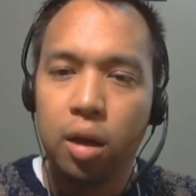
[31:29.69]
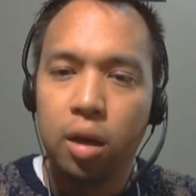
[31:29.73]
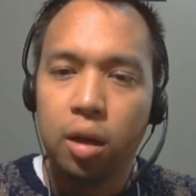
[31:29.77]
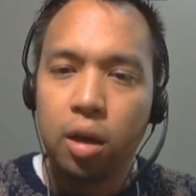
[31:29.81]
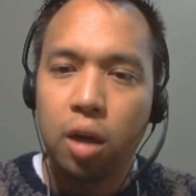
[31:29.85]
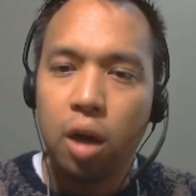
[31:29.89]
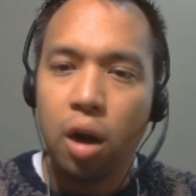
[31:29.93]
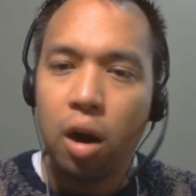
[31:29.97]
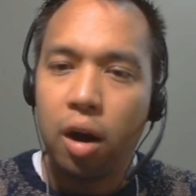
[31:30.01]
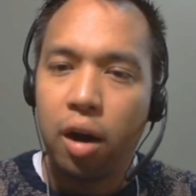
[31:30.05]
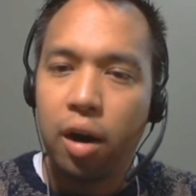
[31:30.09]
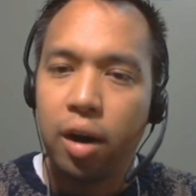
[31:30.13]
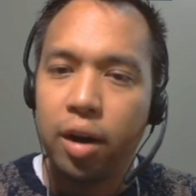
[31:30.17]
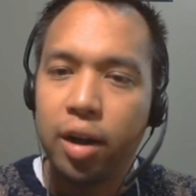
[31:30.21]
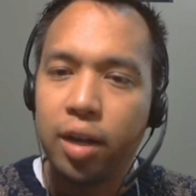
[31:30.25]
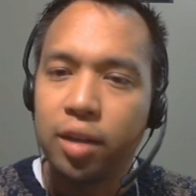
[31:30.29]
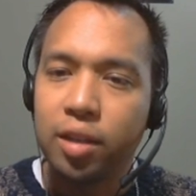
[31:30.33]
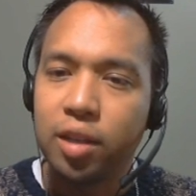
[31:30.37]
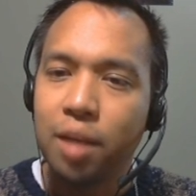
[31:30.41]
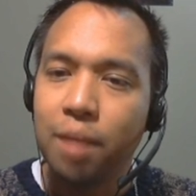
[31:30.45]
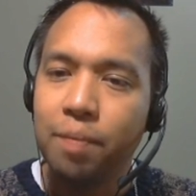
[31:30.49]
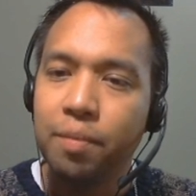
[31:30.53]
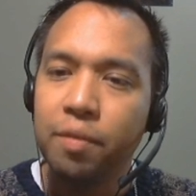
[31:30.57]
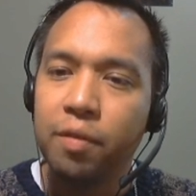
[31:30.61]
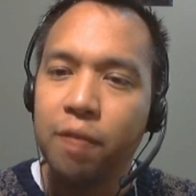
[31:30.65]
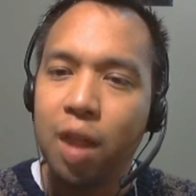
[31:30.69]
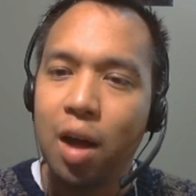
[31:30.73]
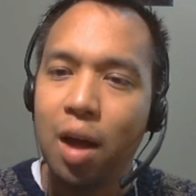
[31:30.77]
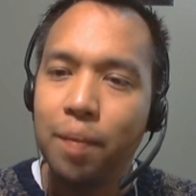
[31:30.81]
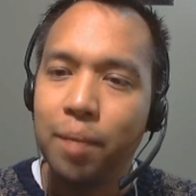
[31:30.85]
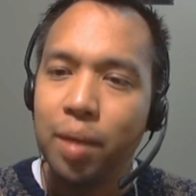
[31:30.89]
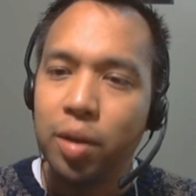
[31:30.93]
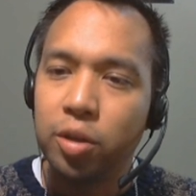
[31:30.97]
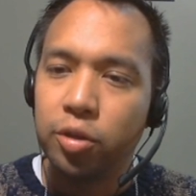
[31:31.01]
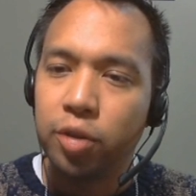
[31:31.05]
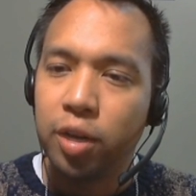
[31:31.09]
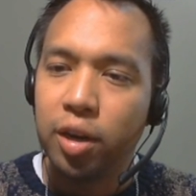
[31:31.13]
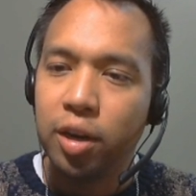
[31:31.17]
Guard, a type of
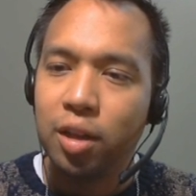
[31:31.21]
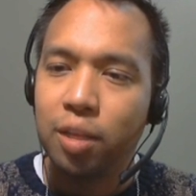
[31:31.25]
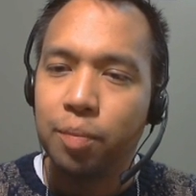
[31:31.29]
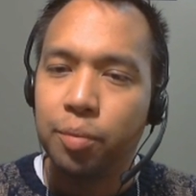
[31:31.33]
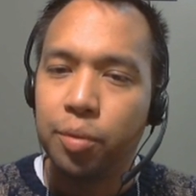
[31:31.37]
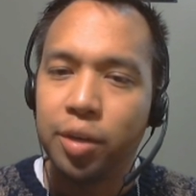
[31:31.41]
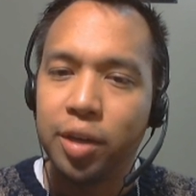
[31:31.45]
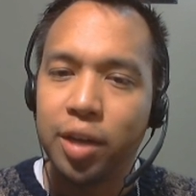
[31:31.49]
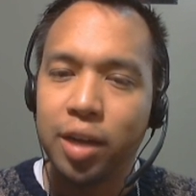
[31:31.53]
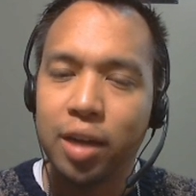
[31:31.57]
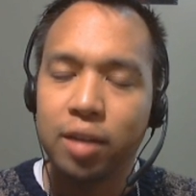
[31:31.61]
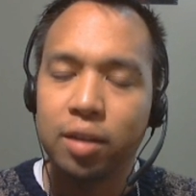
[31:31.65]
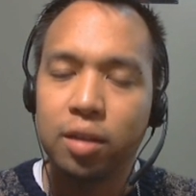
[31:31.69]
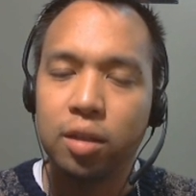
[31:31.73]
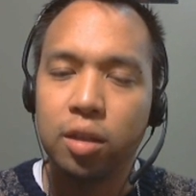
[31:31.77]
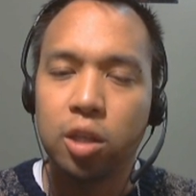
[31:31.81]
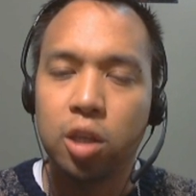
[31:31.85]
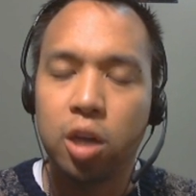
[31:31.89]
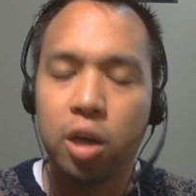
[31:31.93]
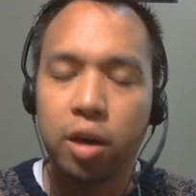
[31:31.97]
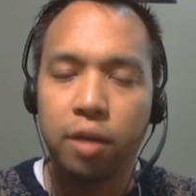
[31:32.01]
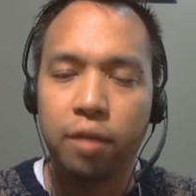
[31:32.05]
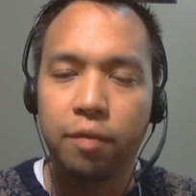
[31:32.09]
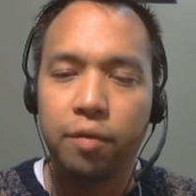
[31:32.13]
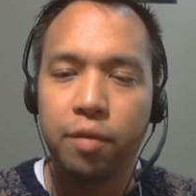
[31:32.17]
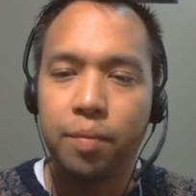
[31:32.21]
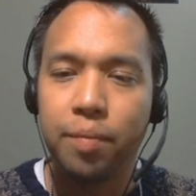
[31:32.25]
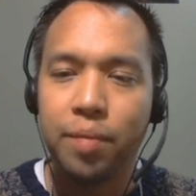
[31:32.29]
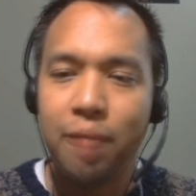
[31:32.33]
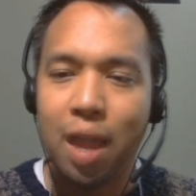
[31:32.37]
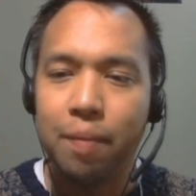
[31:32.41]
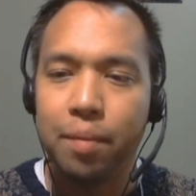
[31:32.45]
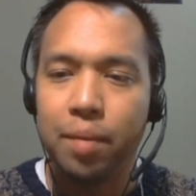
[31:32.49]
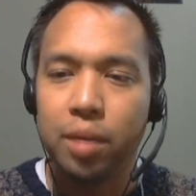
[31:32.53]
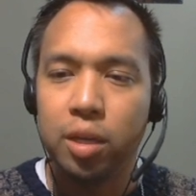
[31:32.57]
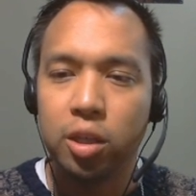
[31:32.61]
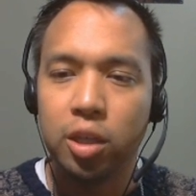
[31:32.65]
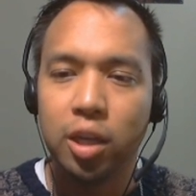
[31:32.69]
combat training that protects the target from
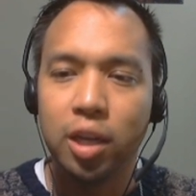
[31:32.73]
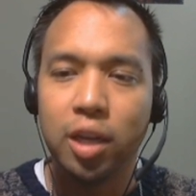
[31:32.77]
damage.